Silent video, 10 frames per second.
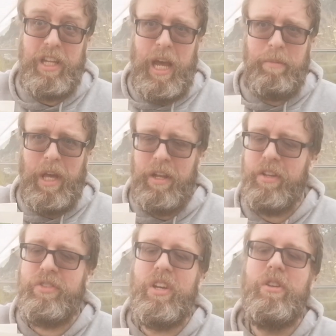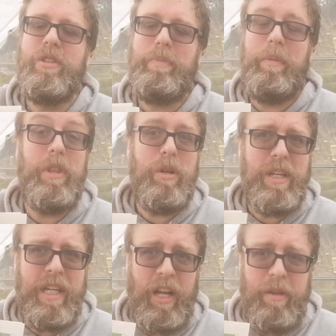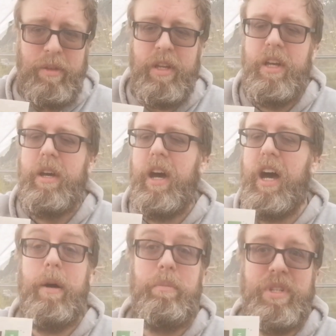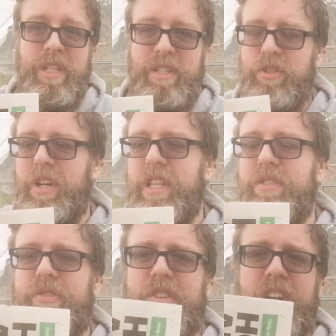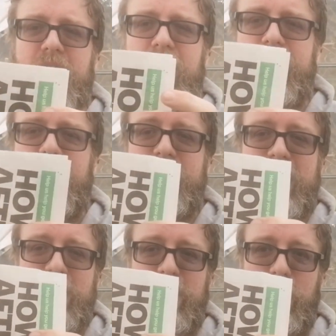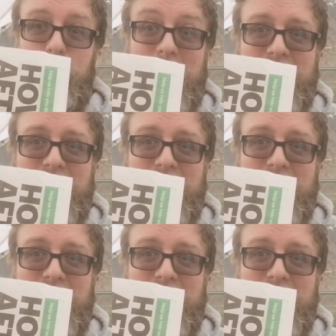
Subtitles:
is the name then, a certain newspaper that you can get on buses and trains for free, and it's actually the